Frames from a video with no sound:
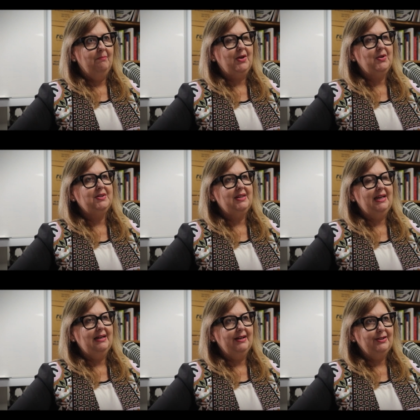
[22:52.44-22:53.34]
Because
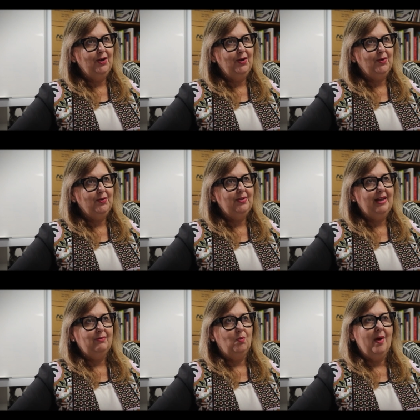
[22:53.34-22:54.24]
then I know
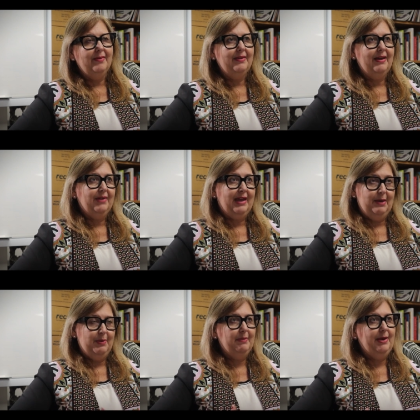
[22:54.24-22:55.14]
that one, they're
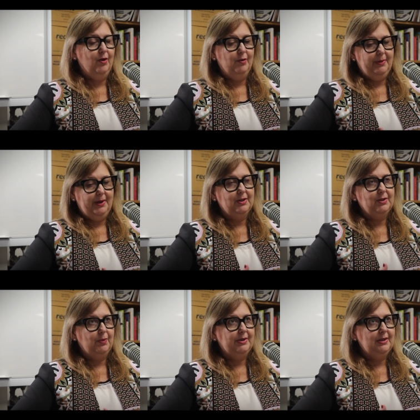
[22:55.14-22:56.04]
keeping me on
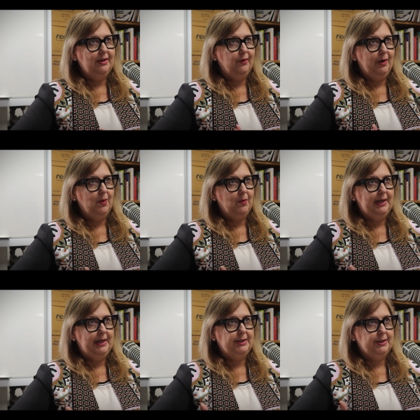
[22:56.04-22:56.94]
because we're delivering what
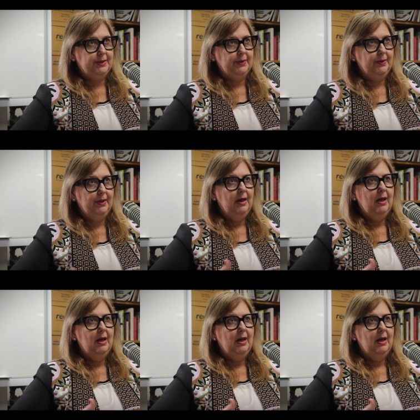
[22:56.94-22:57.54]
we need to do,